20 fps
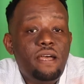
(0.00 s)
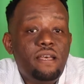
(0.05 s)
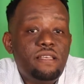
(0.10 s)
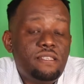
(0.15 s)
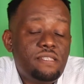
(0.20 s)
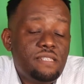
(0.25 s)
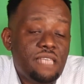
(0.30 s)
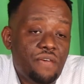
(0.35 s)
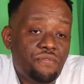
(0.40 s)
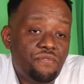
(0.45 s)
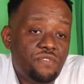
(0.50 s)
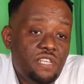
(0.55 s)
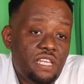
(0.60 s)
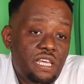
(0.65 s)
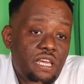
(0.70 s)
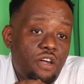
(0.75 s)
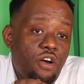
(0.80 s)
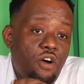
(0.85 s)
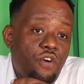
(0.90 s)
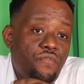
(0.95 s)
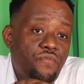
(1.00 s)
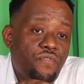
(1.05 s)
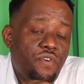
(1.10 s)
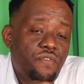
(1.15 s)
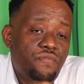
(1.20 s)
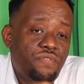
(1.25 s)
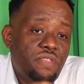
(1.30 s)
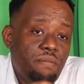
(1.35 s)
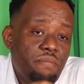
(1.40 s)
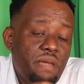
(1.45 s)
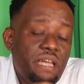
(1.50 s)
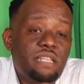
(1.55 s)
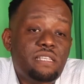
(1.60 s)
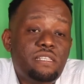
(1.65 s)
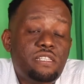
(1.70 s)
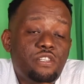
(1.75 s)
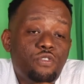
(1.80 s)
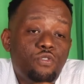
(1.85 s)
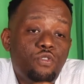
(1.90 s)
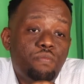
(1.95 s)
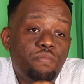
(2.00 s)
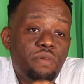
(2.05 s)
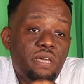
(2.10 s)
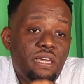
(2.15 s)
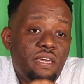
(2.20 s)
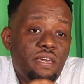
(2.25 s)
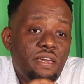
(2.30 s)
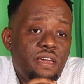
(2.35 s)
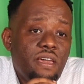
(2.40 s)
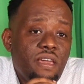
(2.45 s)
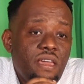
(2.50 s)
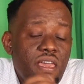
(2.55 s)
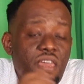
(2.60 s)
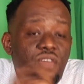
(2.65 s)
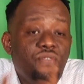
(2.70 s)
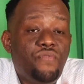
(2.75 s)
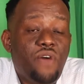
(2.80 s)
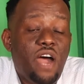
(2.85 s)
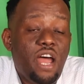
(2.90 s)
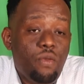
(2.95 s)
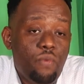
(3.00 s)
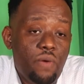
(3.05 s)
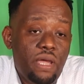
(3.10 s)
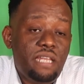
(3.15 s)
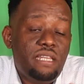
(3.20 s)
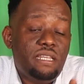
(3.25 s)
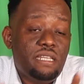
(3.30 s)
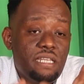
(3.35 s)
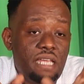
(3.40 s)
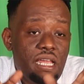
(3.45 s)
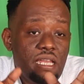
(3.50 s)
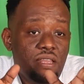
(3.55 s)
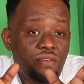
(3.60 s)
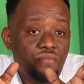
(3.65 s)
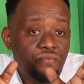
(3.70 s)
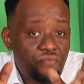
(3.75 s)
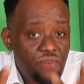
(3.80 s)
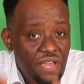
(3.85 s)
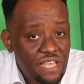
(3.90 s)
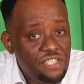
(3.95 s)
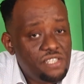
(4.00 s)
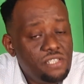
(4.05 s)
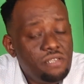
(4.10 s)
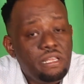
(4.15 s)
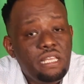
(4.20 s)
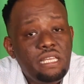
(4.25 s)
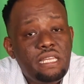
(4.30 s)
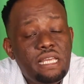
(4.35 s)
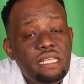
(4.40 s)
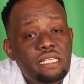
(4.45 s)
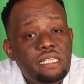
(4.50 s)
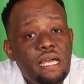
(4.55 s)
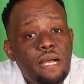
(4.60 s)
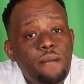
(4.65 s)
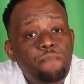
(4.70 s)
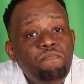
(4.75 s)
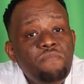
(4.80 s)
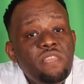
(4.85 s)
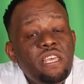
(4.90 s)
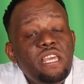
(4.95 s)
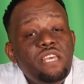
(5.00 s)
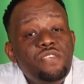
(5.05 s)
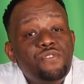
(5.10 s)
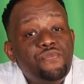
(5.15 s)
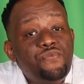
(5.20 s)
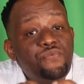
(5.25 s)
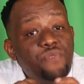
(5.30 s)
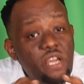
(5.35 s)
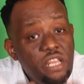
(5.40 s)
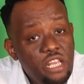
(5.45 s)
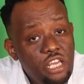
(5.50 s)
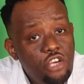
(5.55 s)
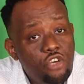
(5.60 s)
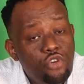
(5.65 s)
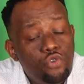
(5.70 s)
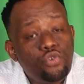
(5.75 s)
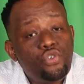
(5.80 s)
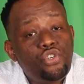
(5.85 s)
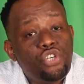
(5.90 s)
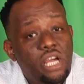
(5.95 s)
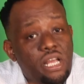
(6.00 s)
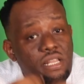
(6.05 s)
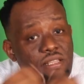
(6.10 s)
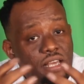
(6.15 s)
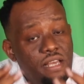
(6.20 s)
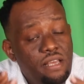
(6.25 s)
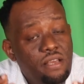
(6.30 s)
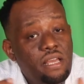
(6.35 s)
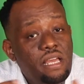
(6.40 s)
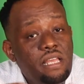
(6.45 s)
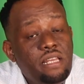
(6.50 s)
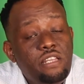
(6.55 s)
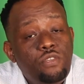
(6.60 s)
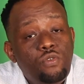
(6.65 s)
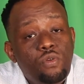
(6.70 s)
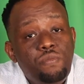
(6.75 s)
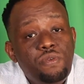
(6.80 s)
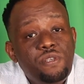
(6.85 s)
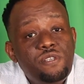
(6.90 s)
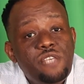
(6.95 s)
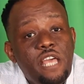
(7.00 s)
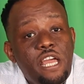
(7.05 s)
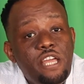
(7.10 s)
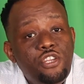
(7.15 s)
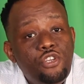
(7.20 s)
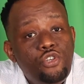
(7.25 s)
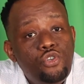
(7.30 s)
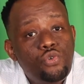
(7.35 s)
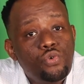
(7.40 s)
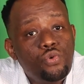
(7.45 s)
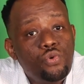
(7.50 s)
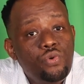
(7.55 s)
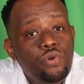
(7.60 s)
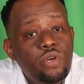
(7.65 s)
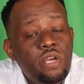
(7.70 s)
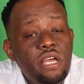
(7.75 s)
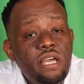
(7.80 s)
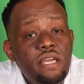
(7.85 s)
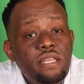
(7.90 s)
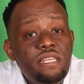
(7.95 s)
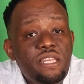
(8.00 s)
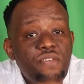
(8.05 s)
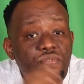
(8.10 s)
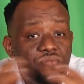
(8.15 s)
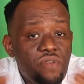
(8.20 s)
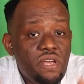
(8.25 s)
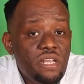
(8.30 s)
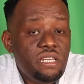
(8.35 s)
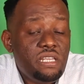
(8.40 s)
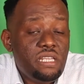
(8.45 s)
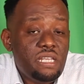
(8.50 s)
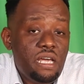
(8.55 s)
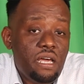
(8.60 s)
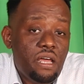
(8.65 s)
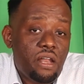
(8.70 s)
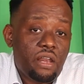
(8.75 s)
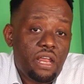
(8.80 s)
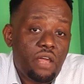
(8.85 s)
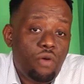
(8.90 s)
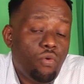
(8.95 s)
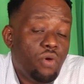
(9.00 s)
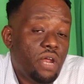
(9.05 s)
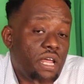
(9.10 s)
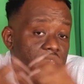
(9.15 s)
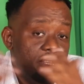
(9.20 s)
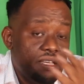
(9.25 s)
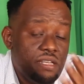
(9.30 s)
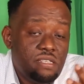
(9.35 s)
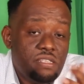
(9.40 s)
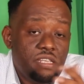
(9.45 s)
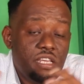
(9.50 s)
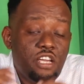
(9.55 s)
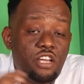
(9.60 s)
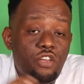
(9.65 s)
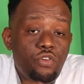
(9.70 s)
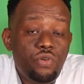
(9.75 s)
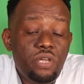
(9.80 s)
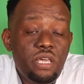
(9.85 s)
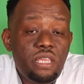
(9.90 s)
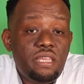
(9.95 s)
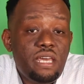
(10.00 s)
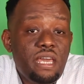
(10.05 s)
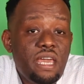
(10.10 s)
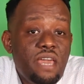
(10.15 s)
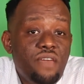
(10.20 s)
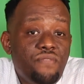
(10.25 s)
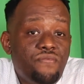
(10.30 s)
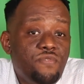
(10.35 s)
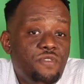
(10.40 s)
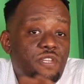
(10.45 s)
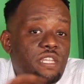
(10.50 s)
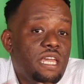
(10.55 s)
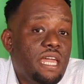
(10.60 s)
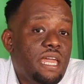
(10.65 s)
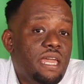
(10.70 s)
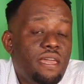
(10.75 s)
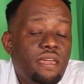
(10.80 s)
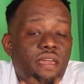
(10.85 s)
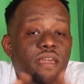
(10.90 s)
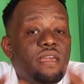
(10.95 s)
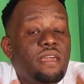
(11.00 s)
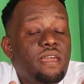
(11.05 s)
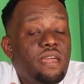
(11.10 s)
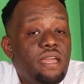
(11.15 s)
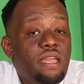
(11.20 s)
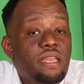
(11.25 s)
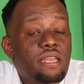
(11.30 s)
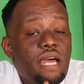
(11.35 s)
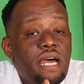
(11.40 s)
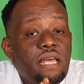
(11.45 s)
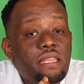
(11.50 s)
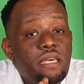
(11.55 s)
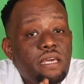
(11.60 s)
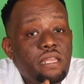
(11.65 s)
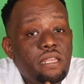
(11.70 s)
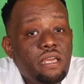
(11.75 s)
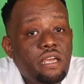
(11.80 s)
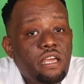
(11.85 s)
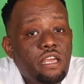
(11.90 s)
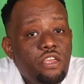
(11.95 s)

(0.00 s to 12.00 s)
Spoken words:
safety of the medicine will be evaluated. And the phase 3 data is very crucial, and it will be sent to different regulators, including the FDA and other